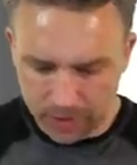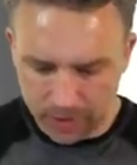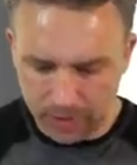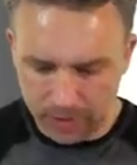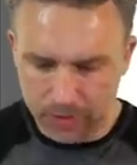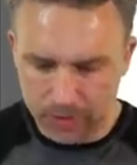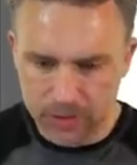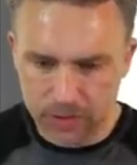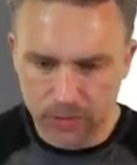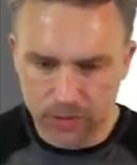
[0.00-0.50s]
I
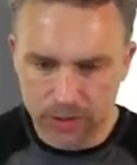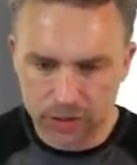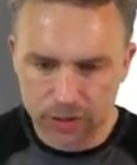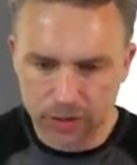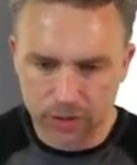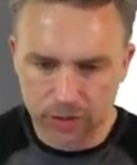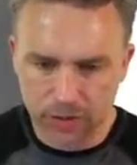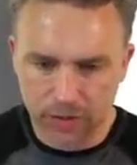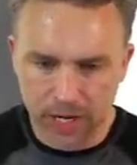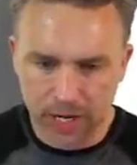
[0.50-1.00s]
also wanna show
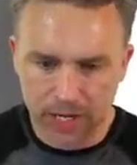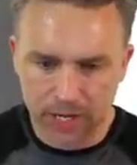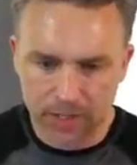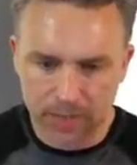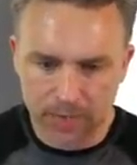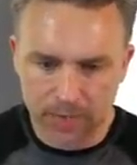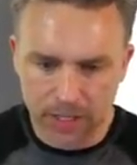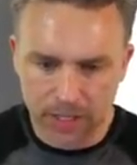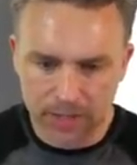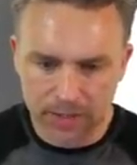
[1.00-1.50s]
you
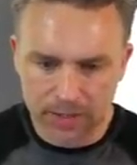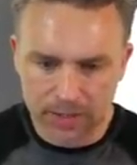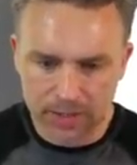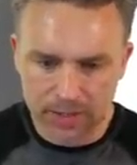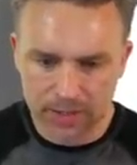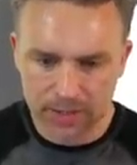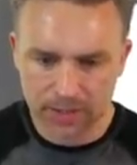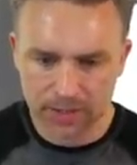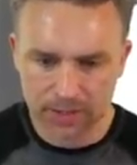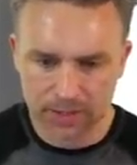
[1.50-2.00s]
Animate.